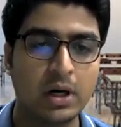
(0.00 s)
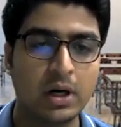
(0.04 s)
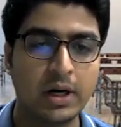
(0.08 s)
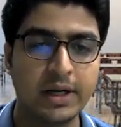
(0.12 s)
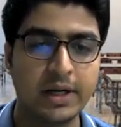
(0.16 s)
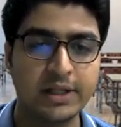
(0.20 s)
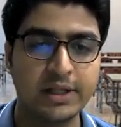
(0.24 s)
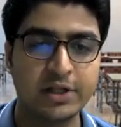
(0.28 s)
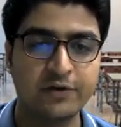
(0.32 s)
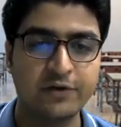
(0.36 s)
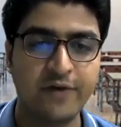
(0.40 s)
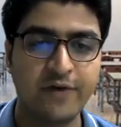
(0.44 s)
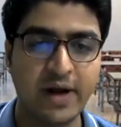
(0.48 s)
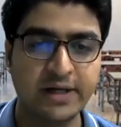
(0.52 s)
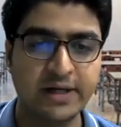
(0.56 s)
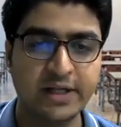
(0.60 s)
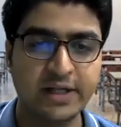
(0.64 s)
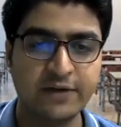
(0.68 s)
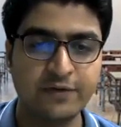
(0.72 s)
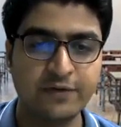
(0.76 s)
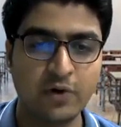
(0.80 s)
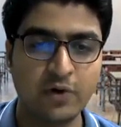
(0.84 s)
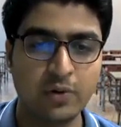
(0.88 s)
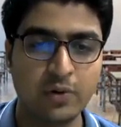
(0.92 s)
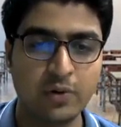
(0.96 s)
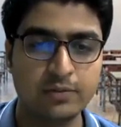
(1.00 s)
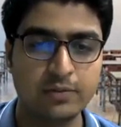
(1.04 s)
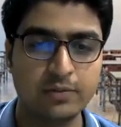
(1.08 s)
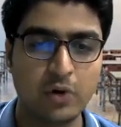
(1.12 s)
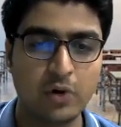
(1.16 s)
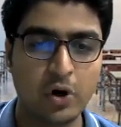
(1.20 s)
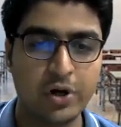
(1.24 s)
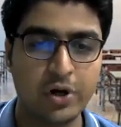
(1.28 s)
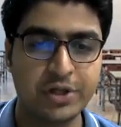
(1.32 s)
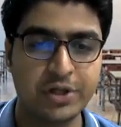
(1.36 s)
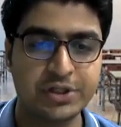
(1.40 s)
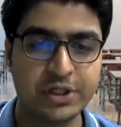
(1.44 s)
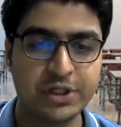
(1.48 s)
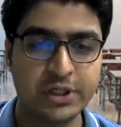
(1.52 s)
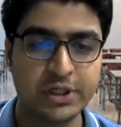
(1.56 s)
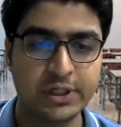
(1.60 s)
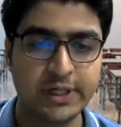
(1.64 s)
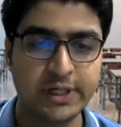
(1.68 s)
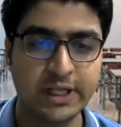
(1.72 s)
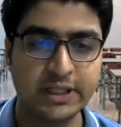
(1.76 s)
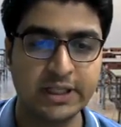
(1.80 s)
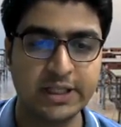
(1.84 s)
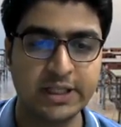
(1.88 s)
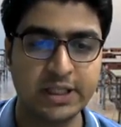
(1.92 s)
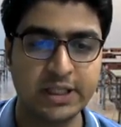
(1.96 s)
another vector from
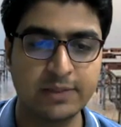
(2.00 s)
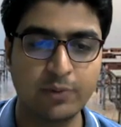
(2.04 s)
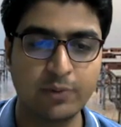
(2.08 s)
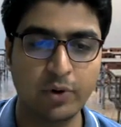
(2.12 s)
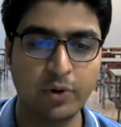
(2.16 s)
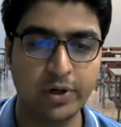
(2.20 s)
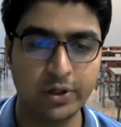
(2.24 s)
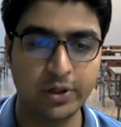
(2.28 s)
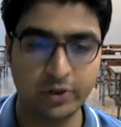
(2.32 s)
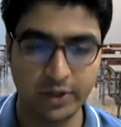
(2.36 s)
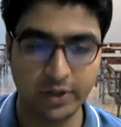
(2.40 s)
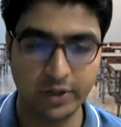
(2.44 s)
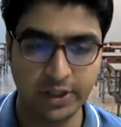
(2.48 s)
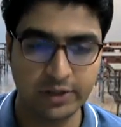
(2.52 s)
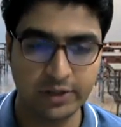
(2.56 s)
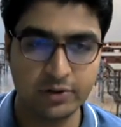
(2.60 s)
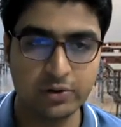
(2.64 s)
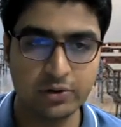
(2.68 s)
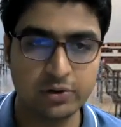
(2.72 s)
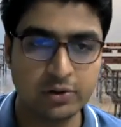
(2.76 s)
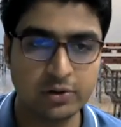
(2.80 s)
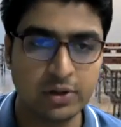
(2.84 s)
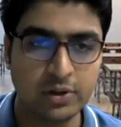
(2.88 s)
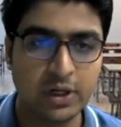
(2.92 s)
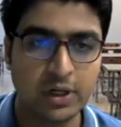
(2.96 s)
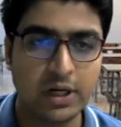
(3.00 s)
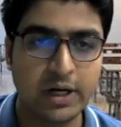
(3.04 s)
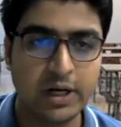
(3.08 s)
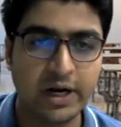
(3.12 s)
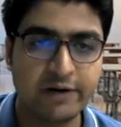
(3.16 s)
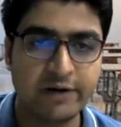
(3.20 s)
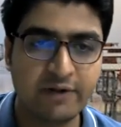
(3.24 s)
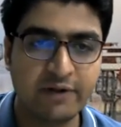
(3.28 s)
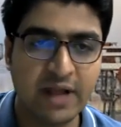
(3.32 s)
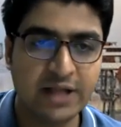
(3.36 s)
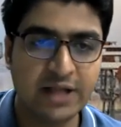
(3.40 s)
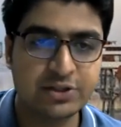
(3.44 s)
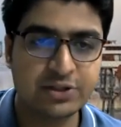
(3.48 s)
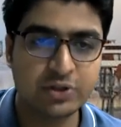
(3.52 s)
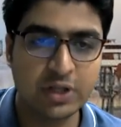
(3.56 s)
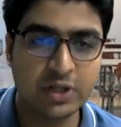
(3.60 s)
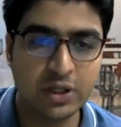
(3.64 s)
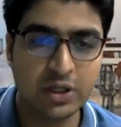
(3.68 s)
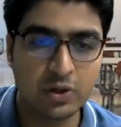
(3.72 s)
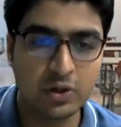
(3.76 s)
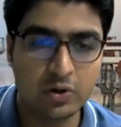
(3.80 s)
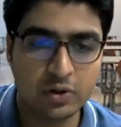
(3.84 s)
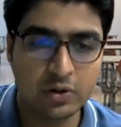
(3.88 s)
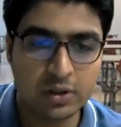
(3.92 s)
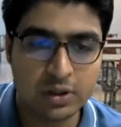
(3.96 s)
origin till this point. Okay, so it will
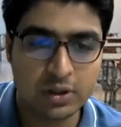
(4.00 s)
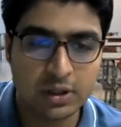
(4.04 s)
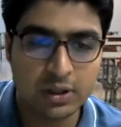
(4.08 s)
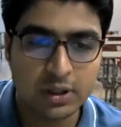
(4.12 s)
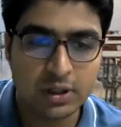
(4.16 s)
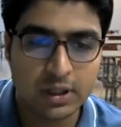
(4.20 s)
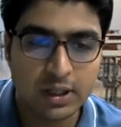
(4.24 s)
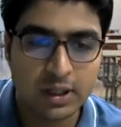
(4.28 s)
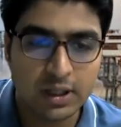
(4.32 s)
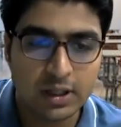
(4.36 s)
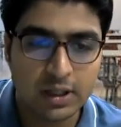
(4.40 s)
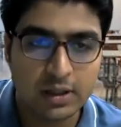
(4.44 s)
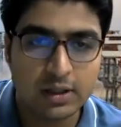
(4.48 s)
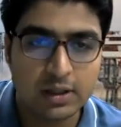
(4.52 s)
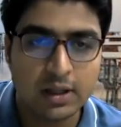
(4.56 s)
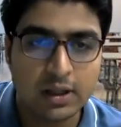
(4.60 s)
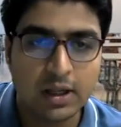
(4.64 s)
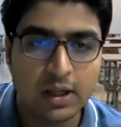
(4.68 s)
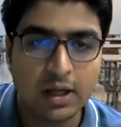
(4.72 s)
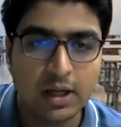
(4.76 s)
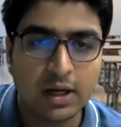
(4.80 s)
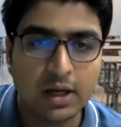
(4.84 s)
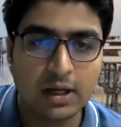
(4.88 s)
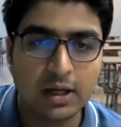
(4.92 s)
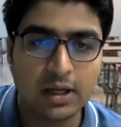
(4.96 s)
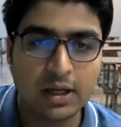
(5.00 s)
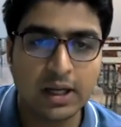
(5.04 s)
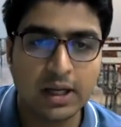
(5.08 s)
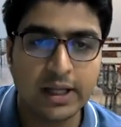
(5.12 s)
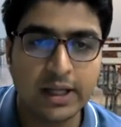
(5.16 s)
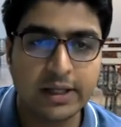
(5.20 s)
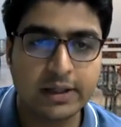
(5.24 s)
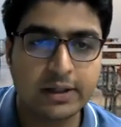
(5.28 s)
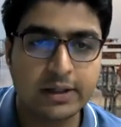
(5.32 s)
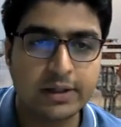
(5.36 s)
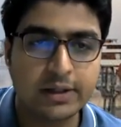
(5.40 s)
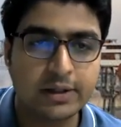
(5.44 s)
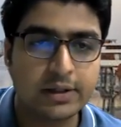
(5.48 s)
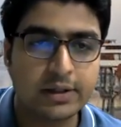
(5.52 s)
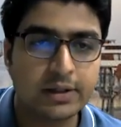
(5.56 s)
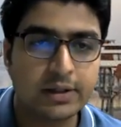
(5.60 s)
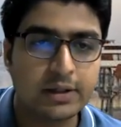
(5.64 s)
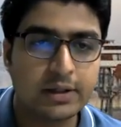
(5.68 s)
actually look like